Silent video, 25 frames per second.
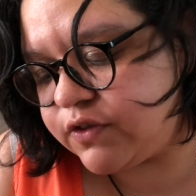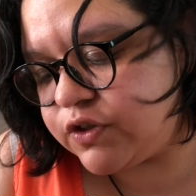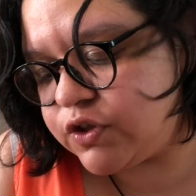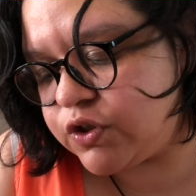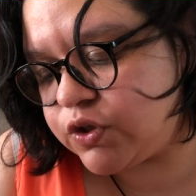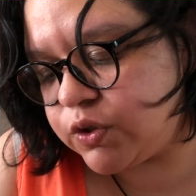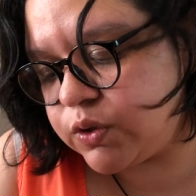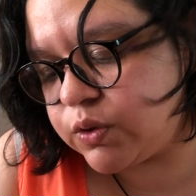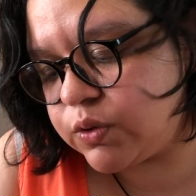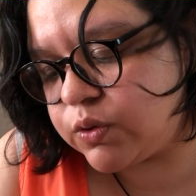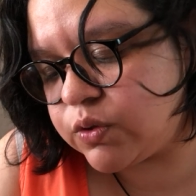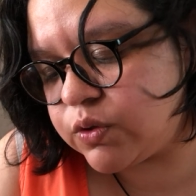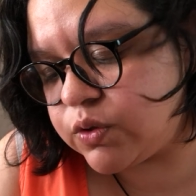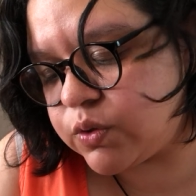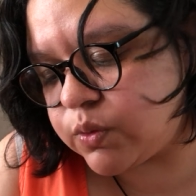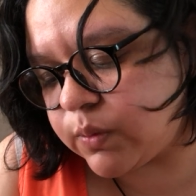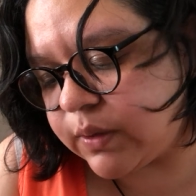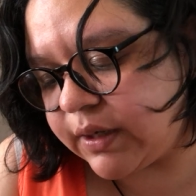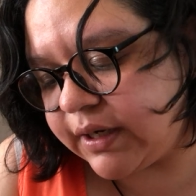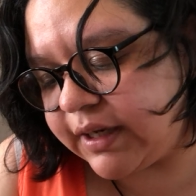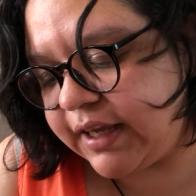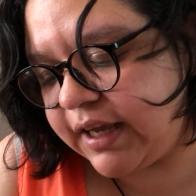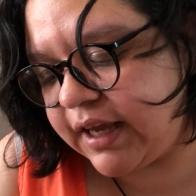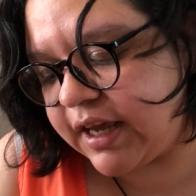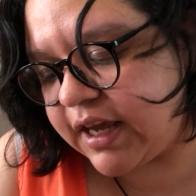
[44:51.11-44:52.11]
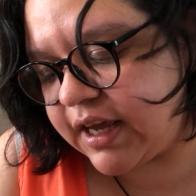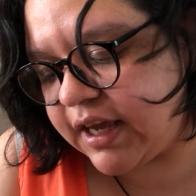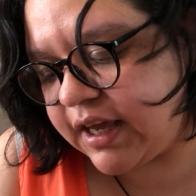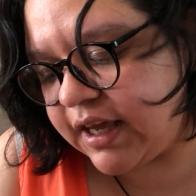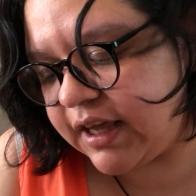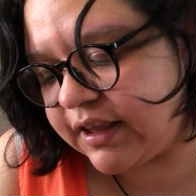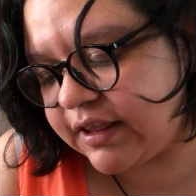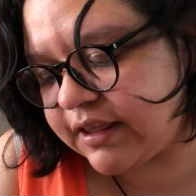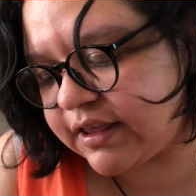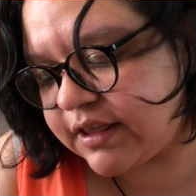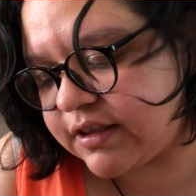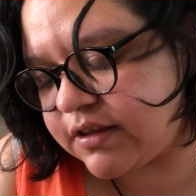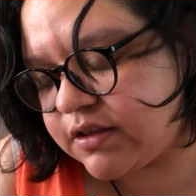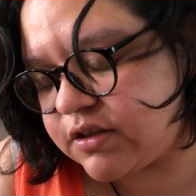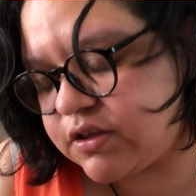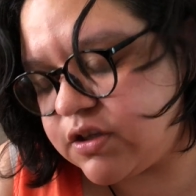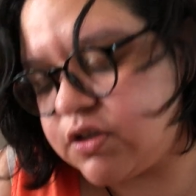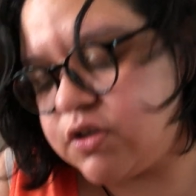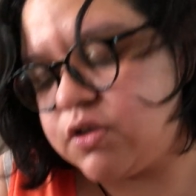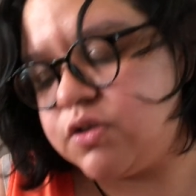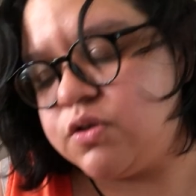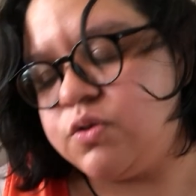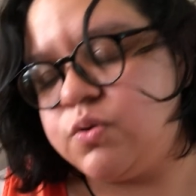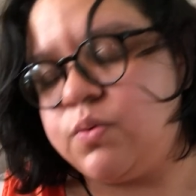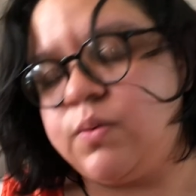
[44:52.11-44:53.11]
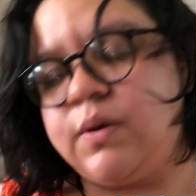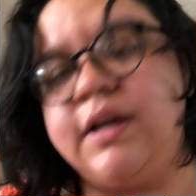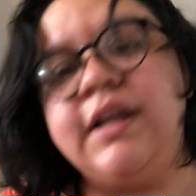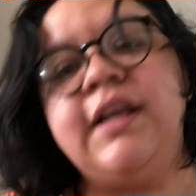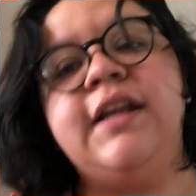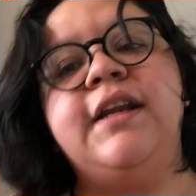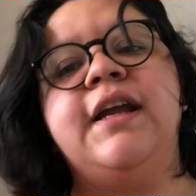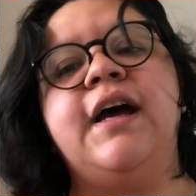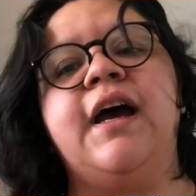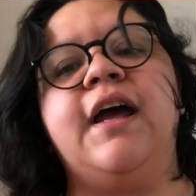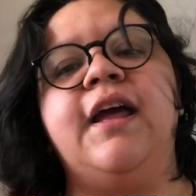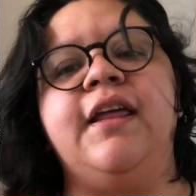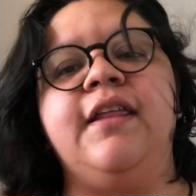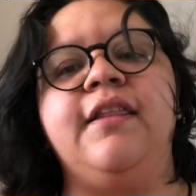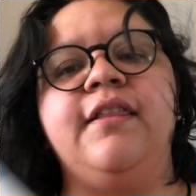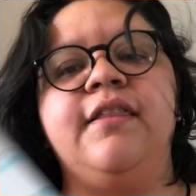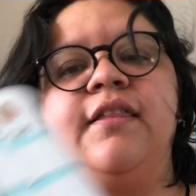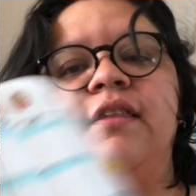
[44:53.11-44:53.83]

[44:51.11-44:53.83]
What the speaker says: June 28th to the 29th.